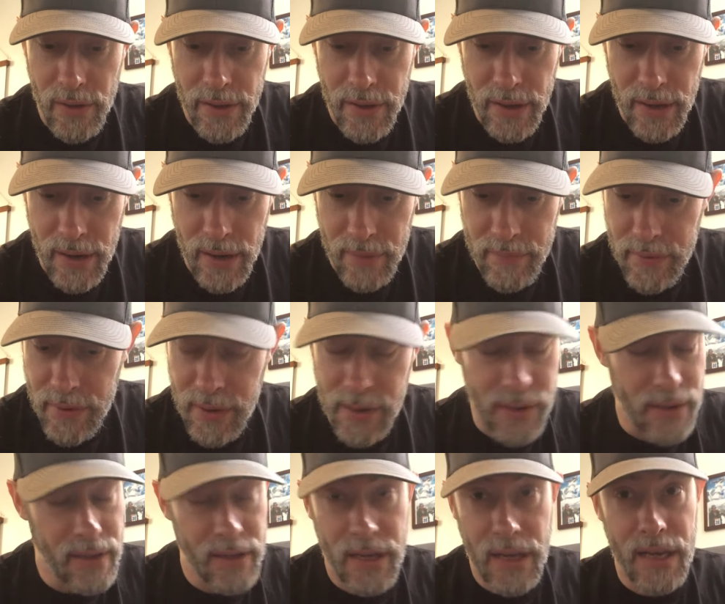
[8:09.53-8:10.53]
And I'm
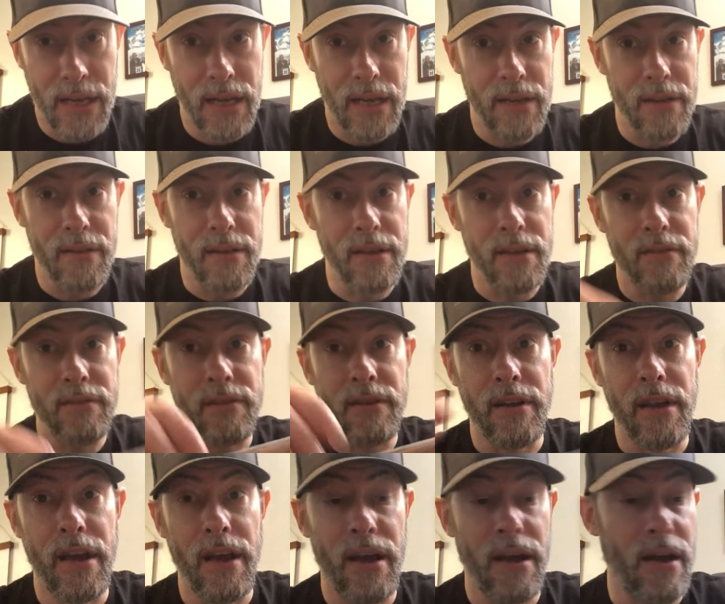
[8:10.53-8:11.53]
getting into these
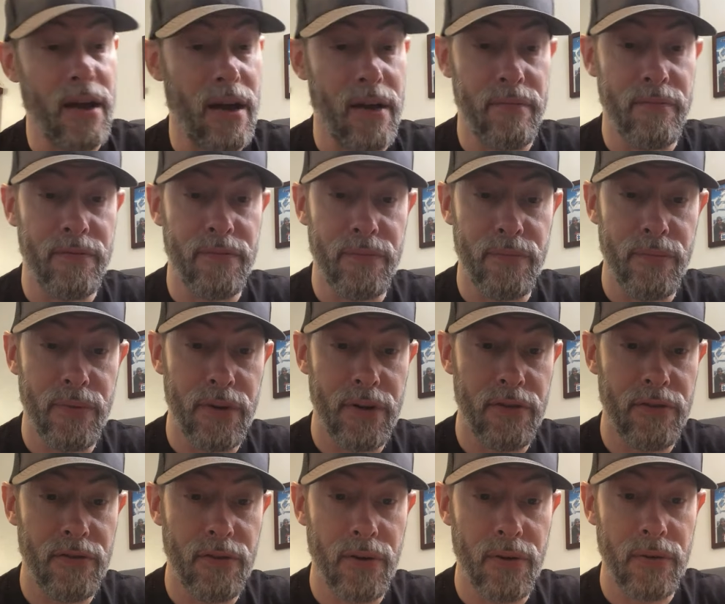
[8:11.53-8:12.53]
today. I'm pretty
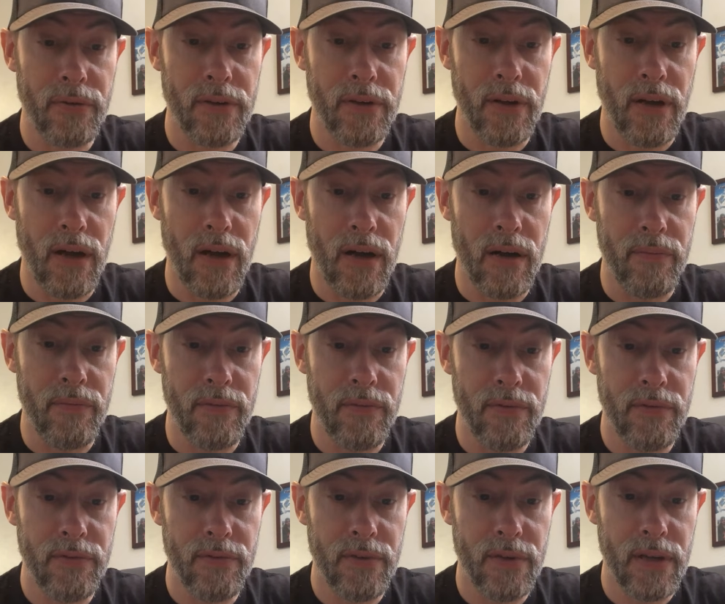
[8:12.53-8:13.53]
stoked.
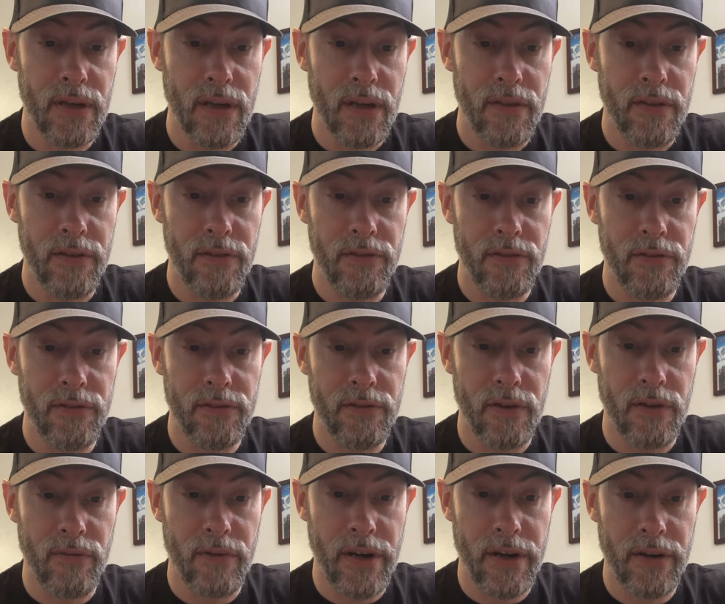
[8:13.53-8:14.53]
This is
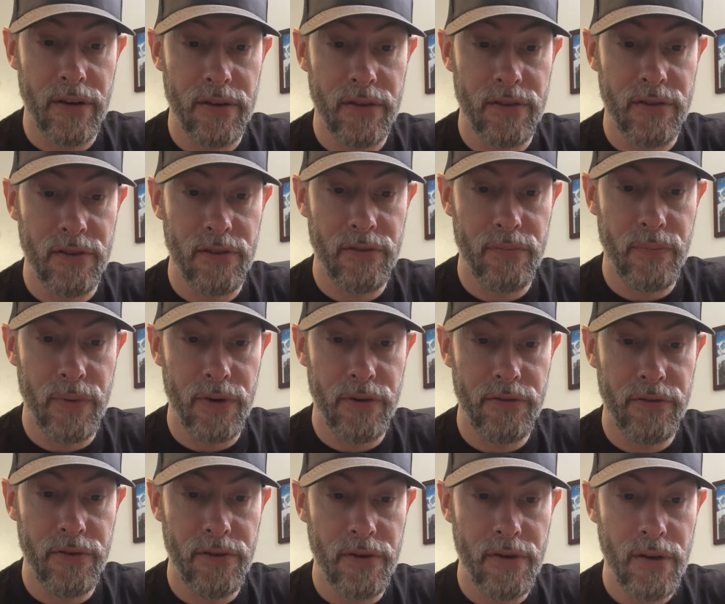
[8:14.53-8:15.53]
a record
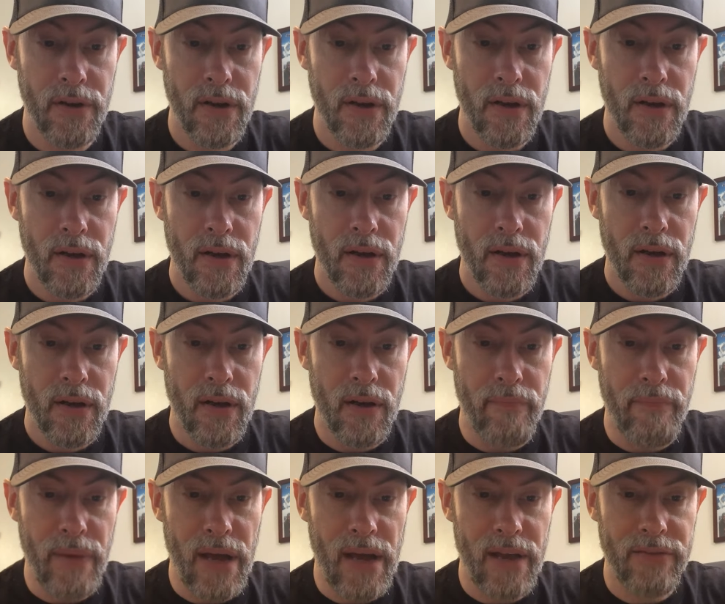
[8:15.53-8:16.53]
disperser. A
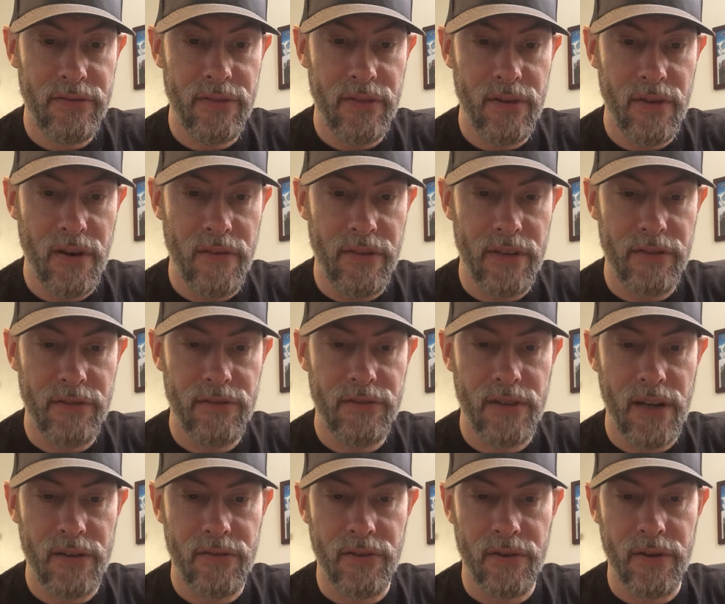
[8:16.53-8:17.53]
Bastion of
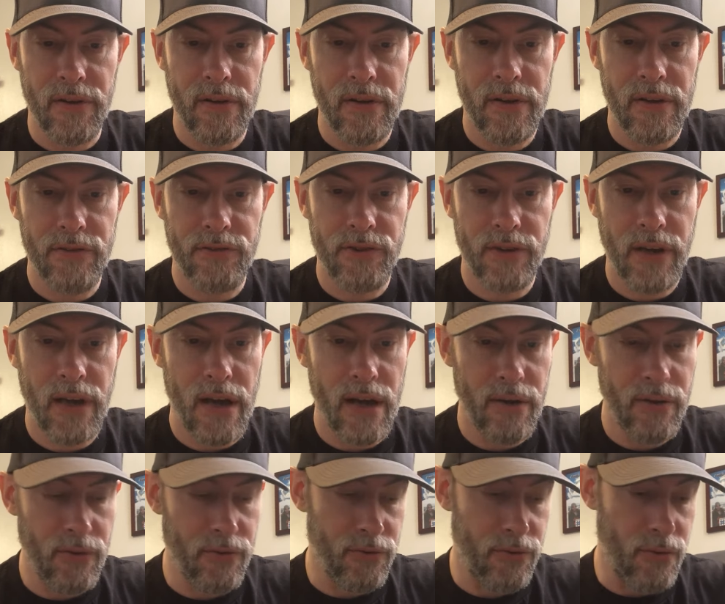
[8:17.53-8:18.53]
Etc., a
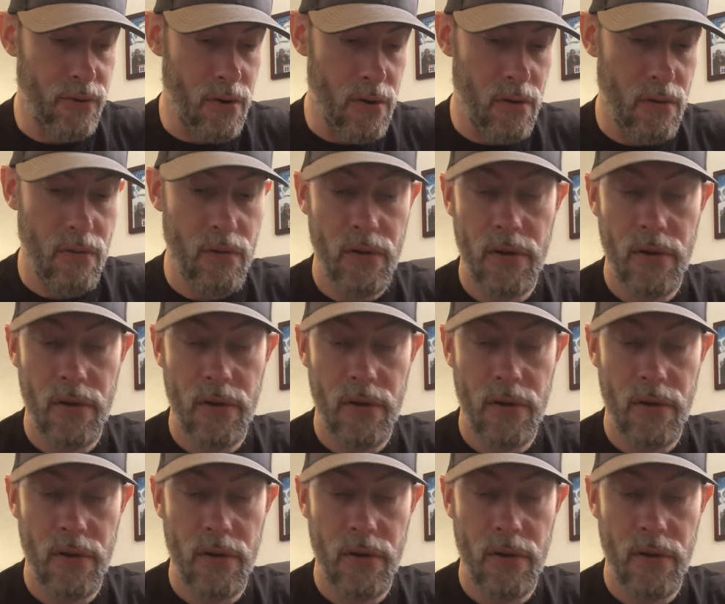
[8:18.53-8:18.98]
Chicago duo.